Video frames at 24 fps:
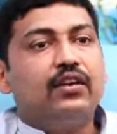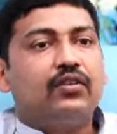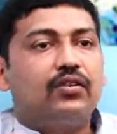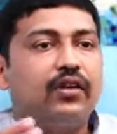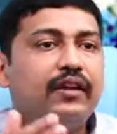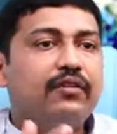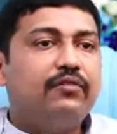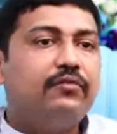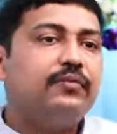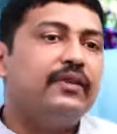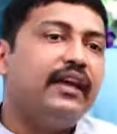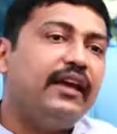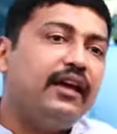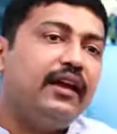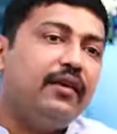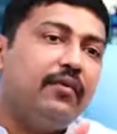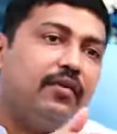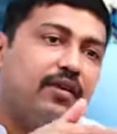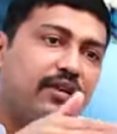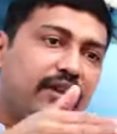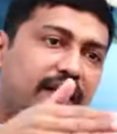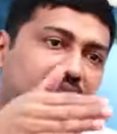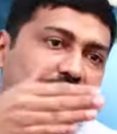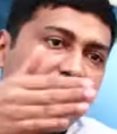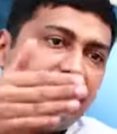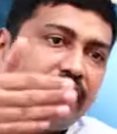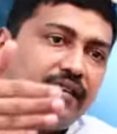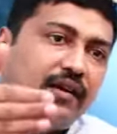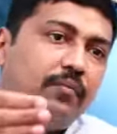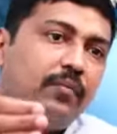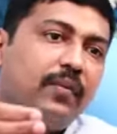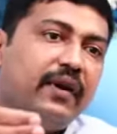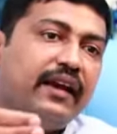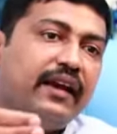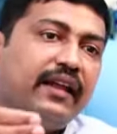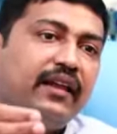So if there are
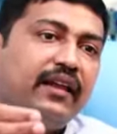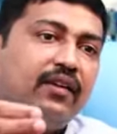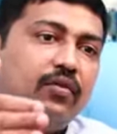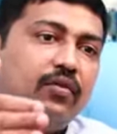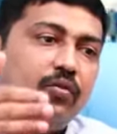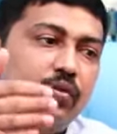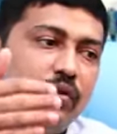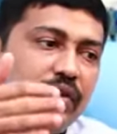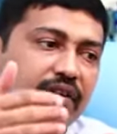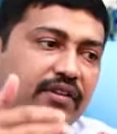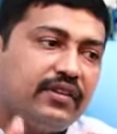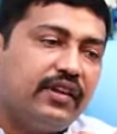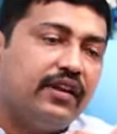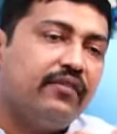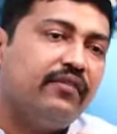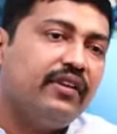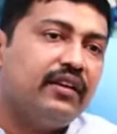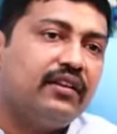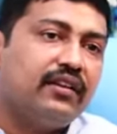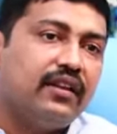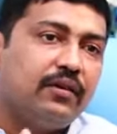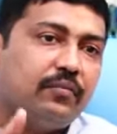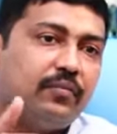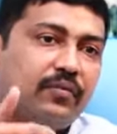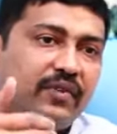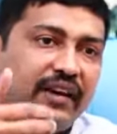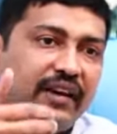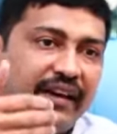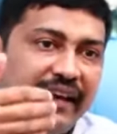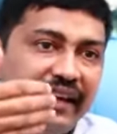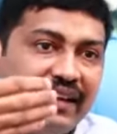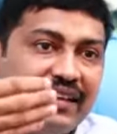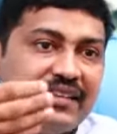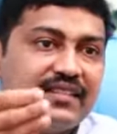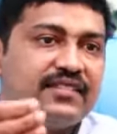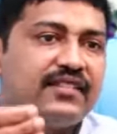somebody who is giving them
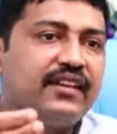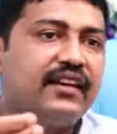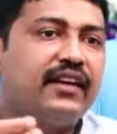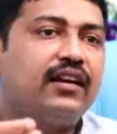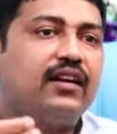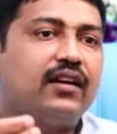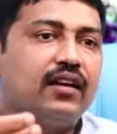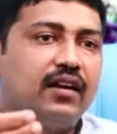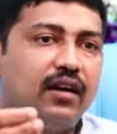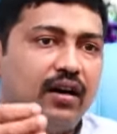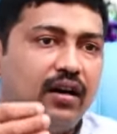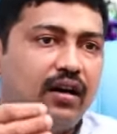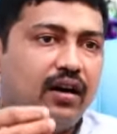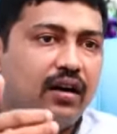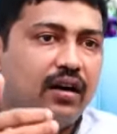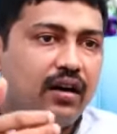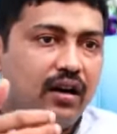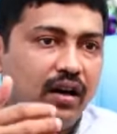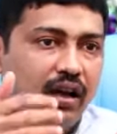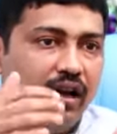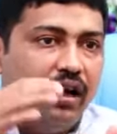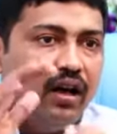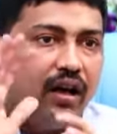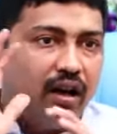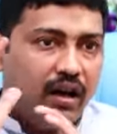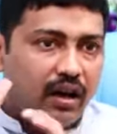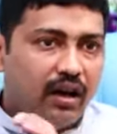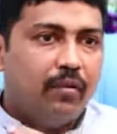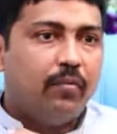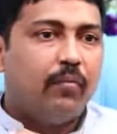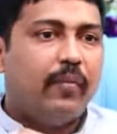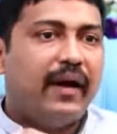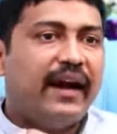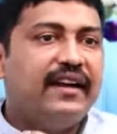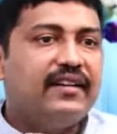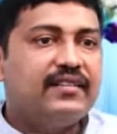realistic
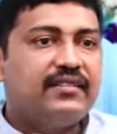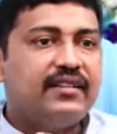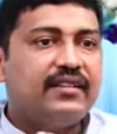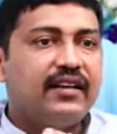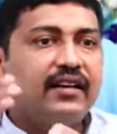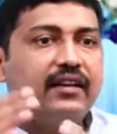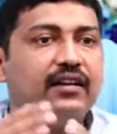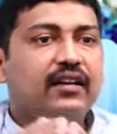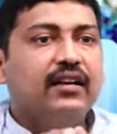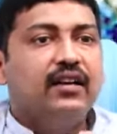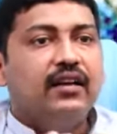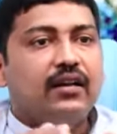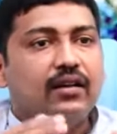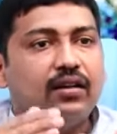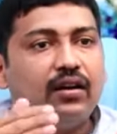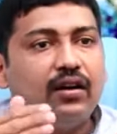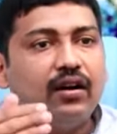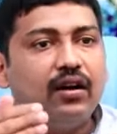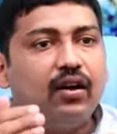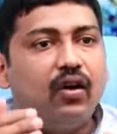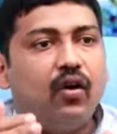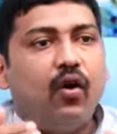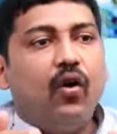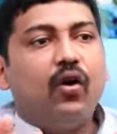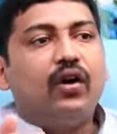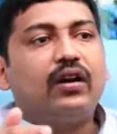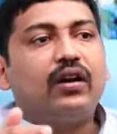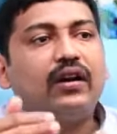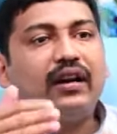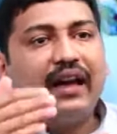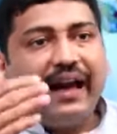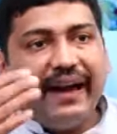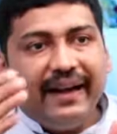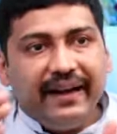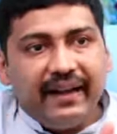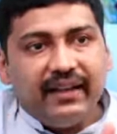mindset or
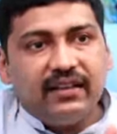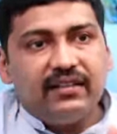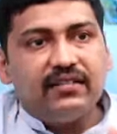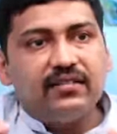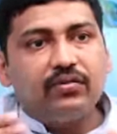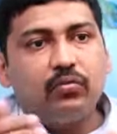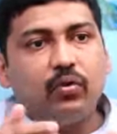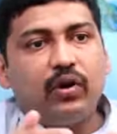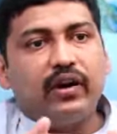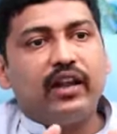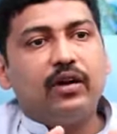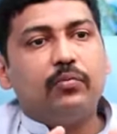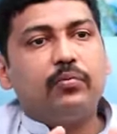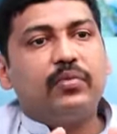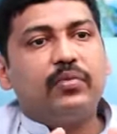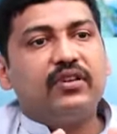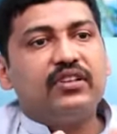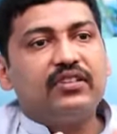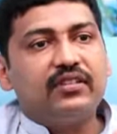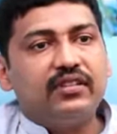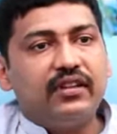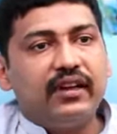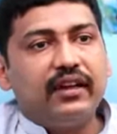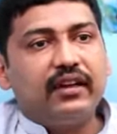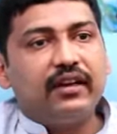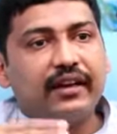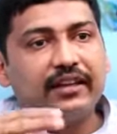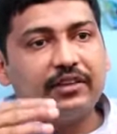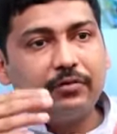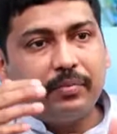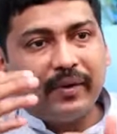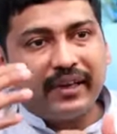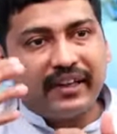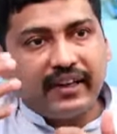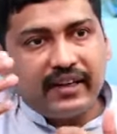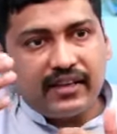guidance, what happens, their
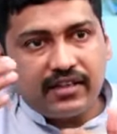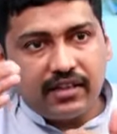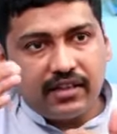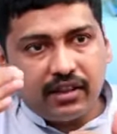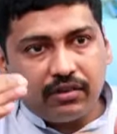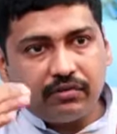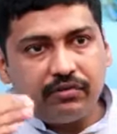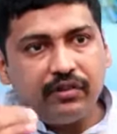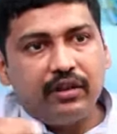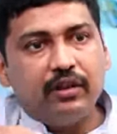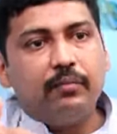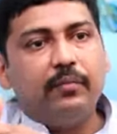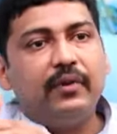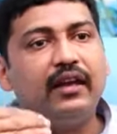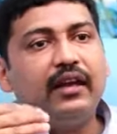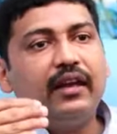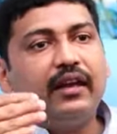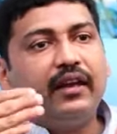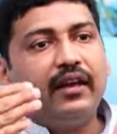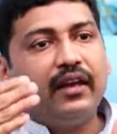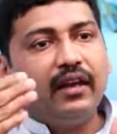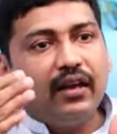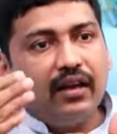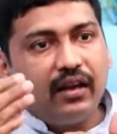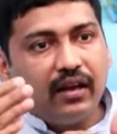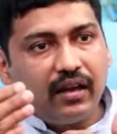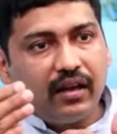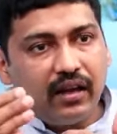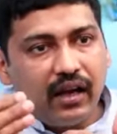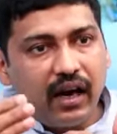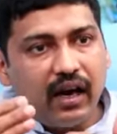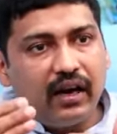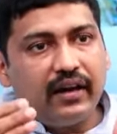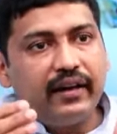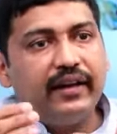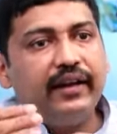expectations will be
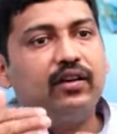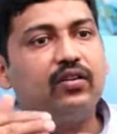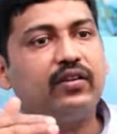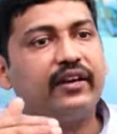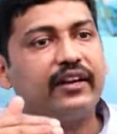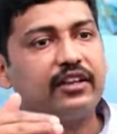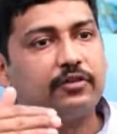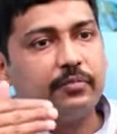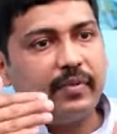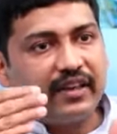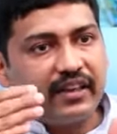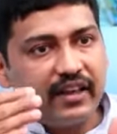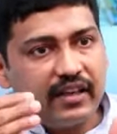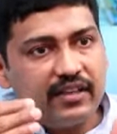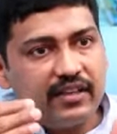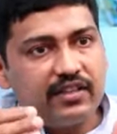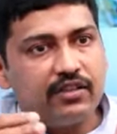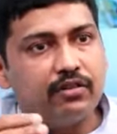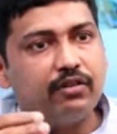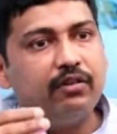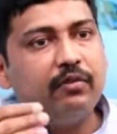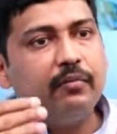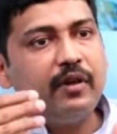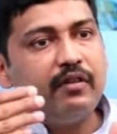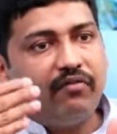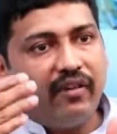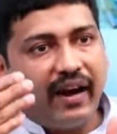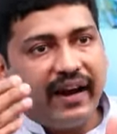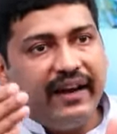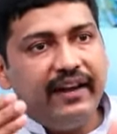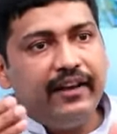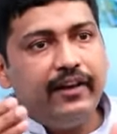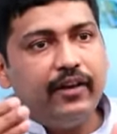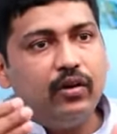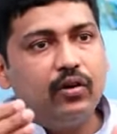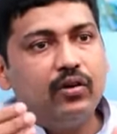guarded, or expectations will be
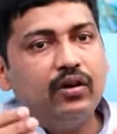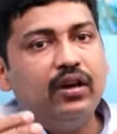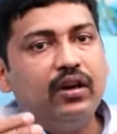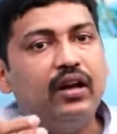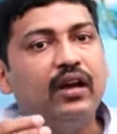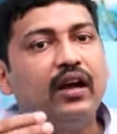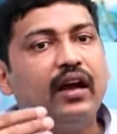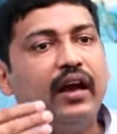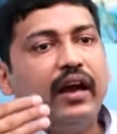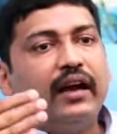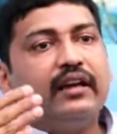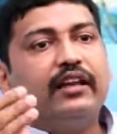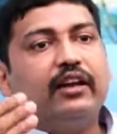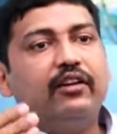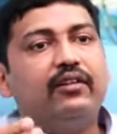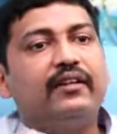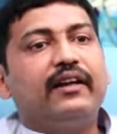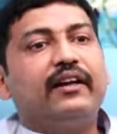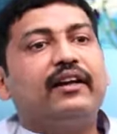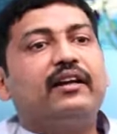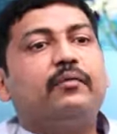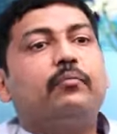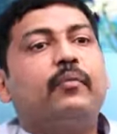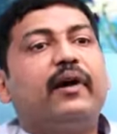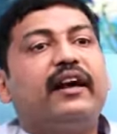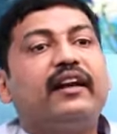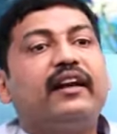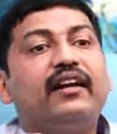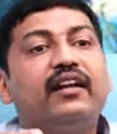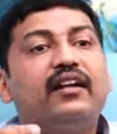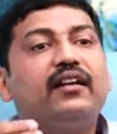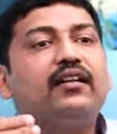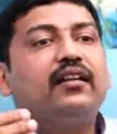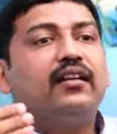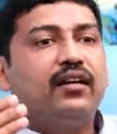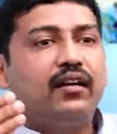fine-tuned, and they'll get
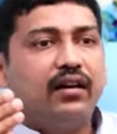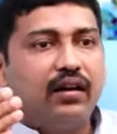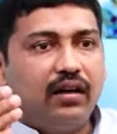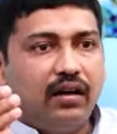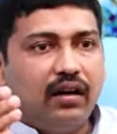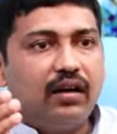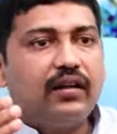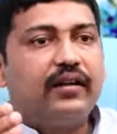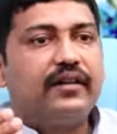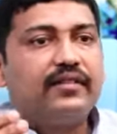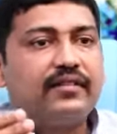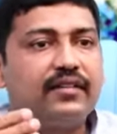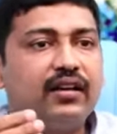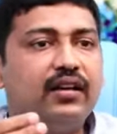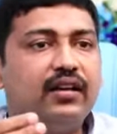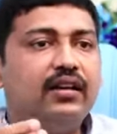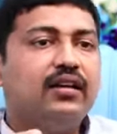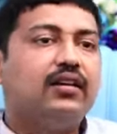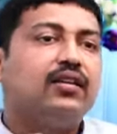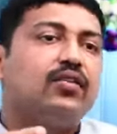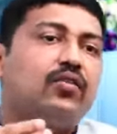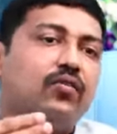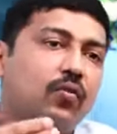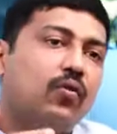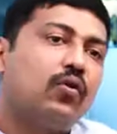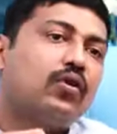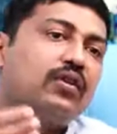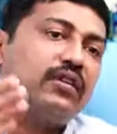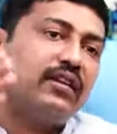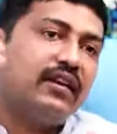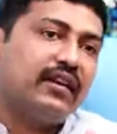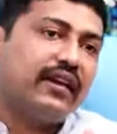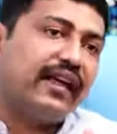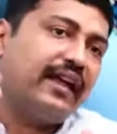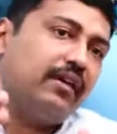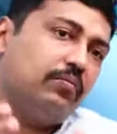better result over the
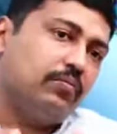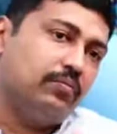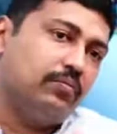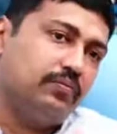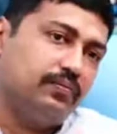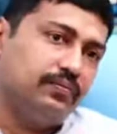time.